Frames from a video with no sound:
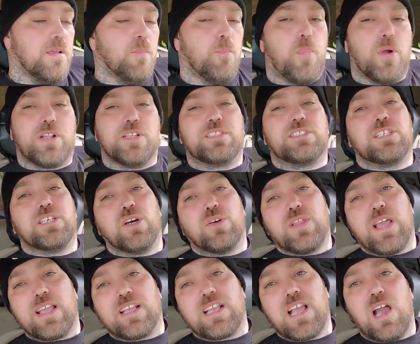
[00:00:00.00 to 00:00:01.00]
But until
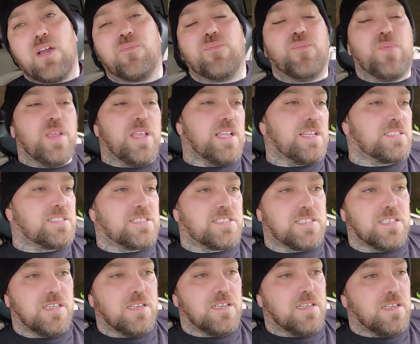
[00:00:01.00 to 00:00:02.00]
that got
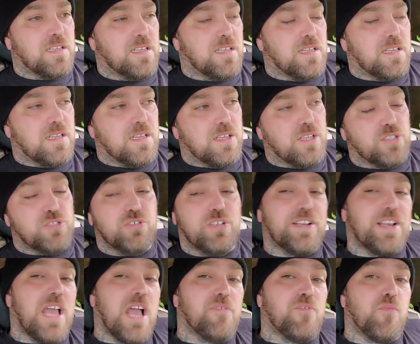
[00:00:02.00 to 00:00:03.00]
fixed, you
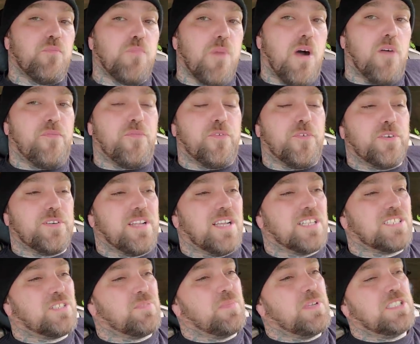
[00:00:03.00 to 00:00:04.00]
didn't have a buffer.
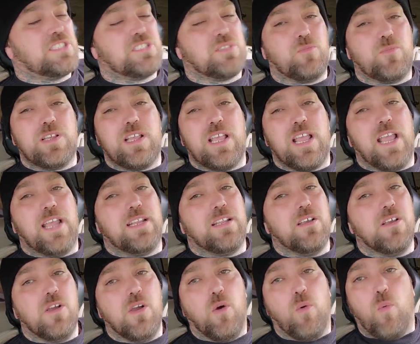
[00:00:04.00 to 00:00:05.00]
Not to mention we had
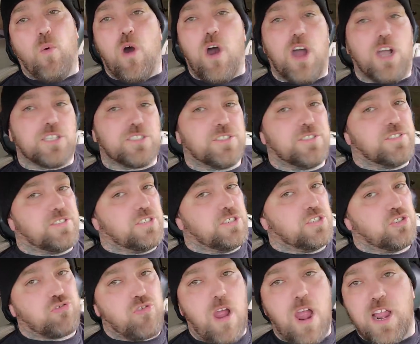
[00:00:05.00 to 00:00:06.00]
washers
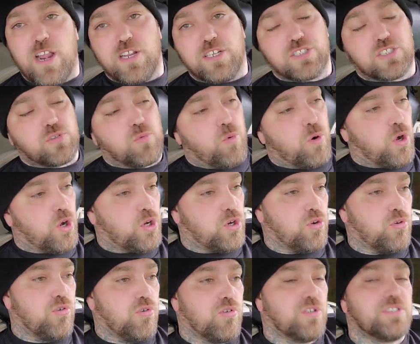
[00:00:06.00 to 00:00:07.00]
and dryers to work
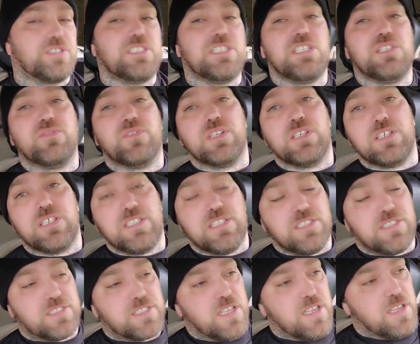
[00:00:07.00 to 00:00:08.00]
on,
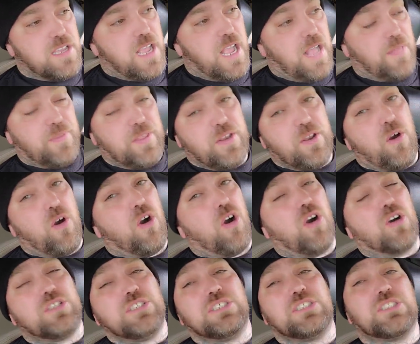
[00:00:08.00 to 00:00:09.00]
TVs, and then
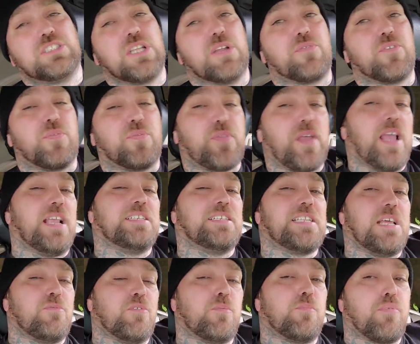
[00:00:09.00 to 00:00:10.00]
all these different things
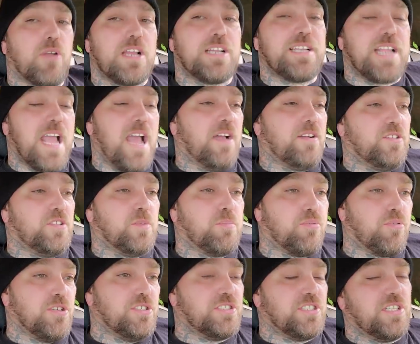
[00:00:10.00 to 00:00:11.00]
that would break down in the
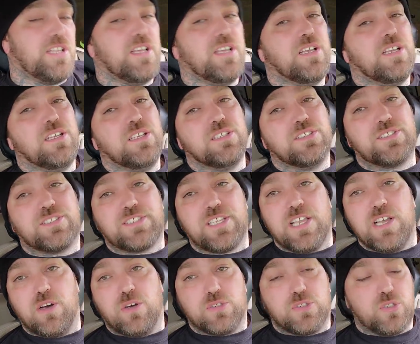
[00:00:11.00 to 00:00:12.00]
prison.
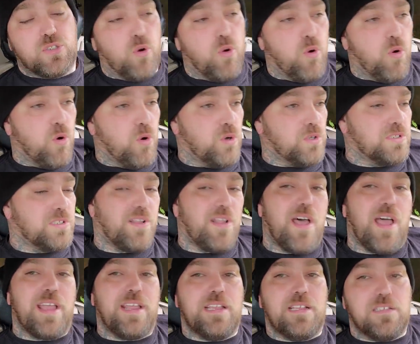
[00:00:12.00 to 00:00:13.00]
Cell doors,
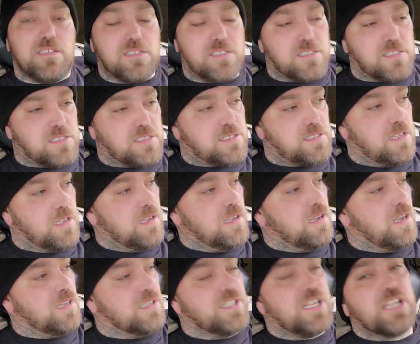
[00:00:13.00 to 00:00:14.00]
lights,
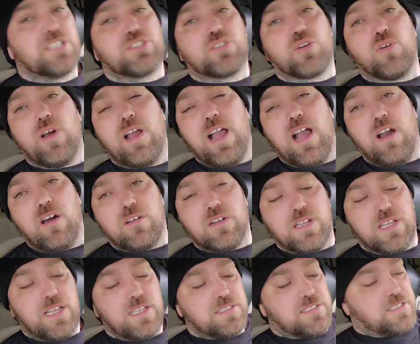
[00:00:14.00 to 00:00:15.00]
electrical
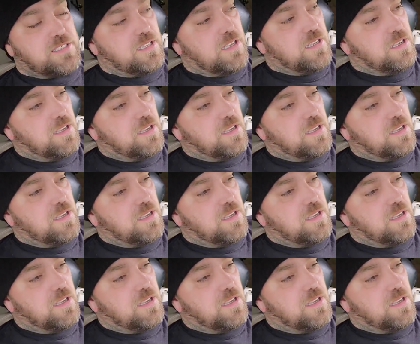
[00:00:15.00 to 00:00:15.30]
outlets,